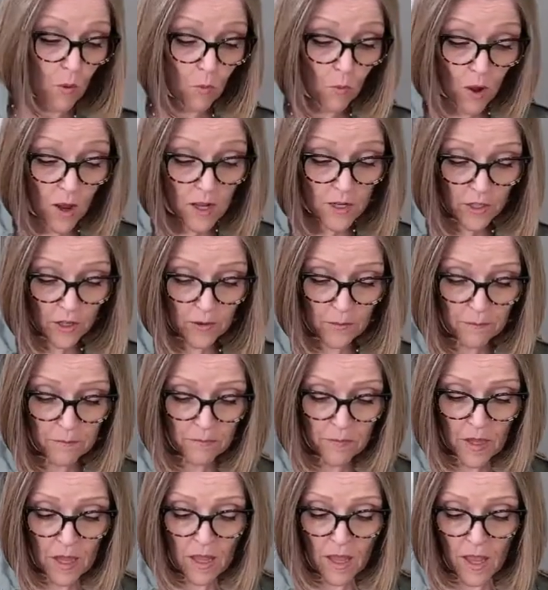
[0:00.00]
water.
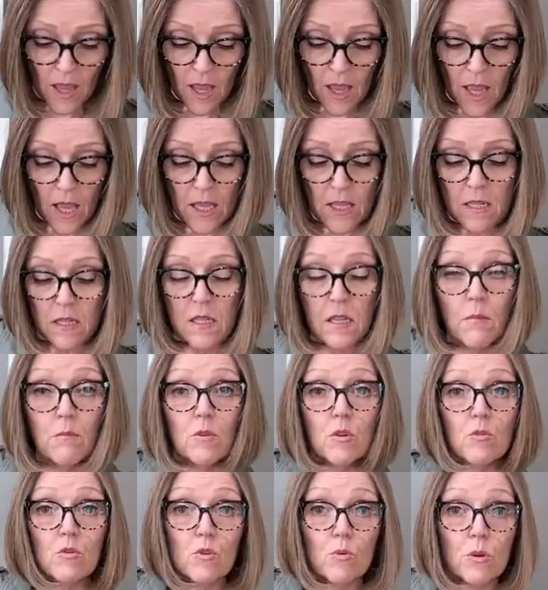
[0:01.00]
And
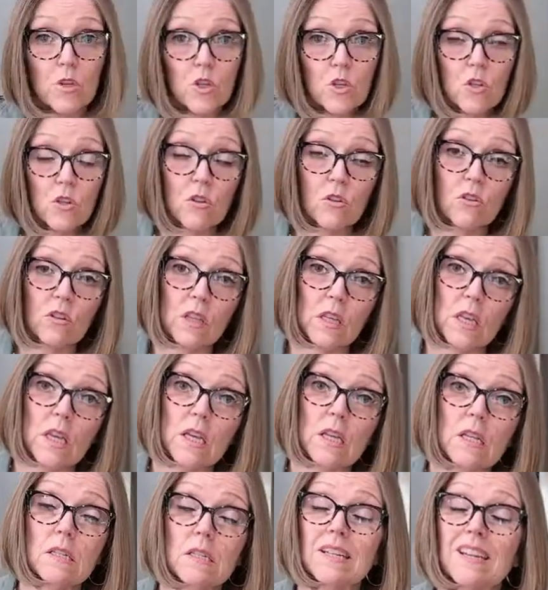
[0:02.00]
some nutritional
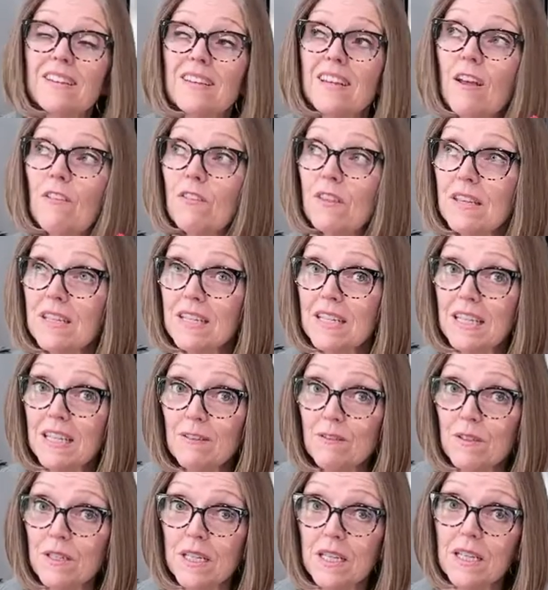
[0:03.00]
yeast. Now this
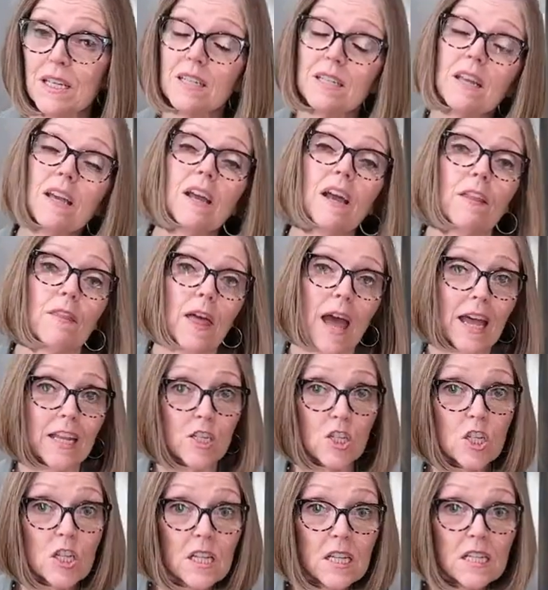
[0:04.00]
gives it
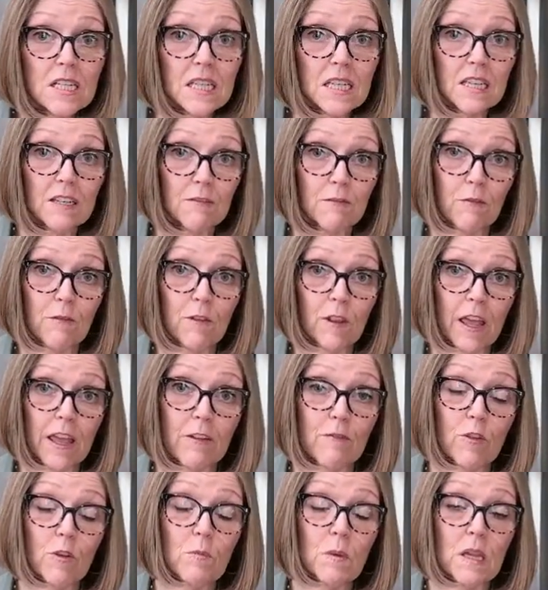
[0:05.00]
that cheesy
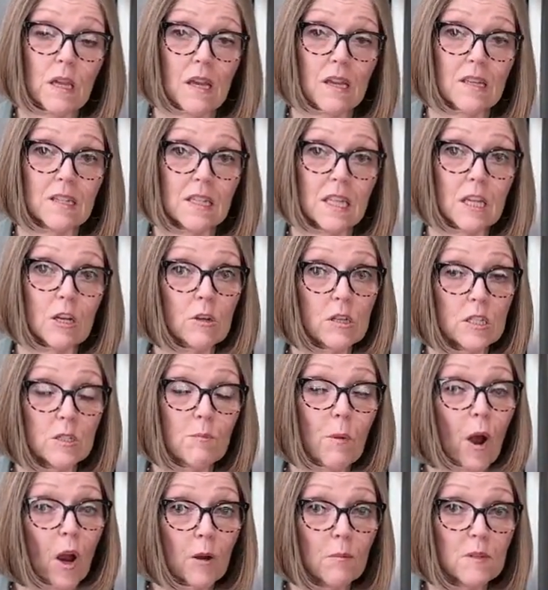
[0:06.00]
flavor because there
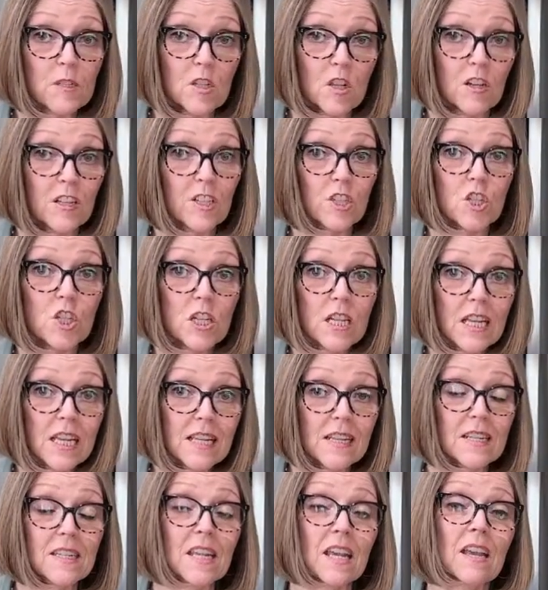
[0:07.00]
is Parmesan
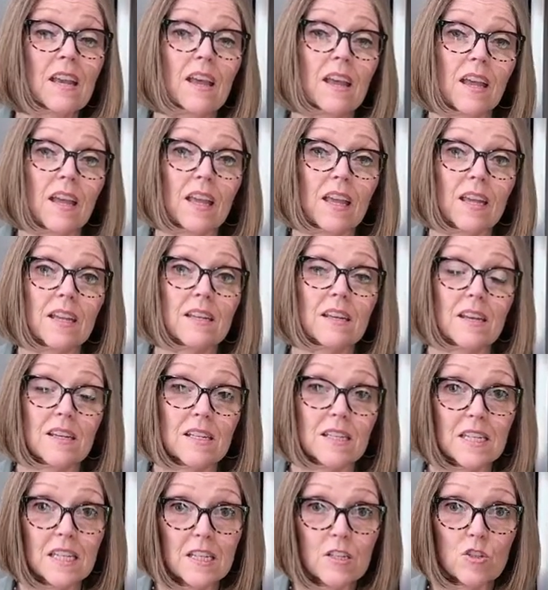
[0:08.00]
cheese in
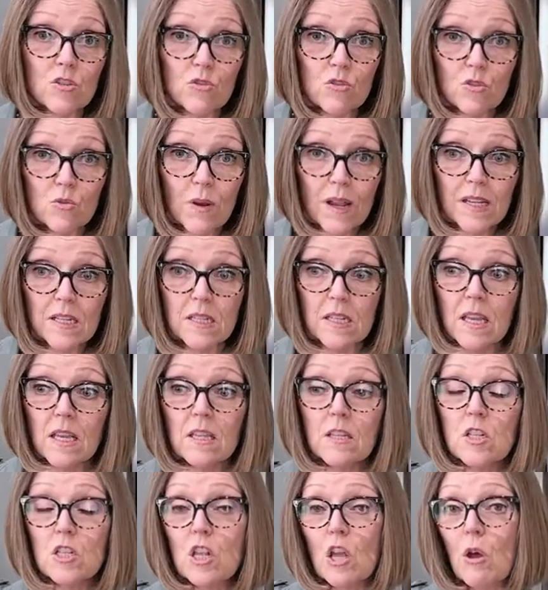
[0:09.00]
a Caesar
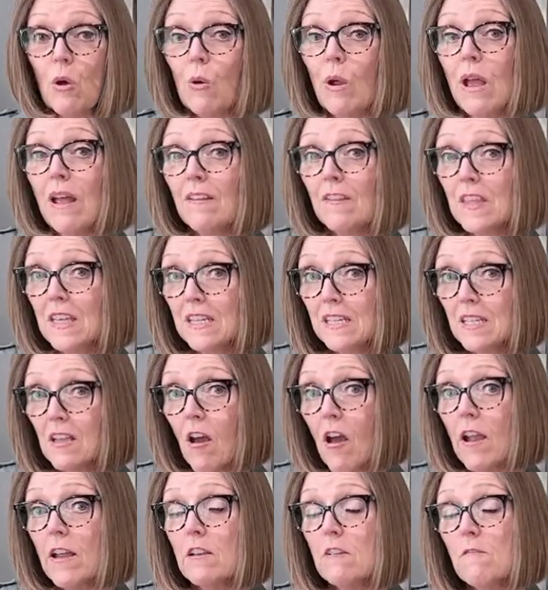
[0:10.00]
dressing. So this
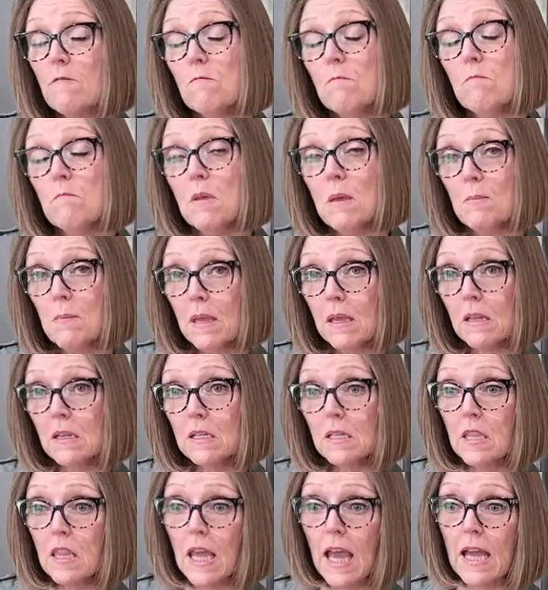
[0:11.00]
kind of
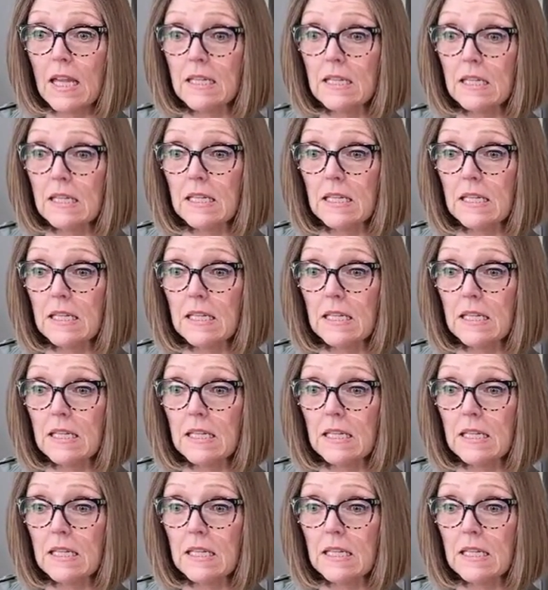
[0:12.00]
mimics that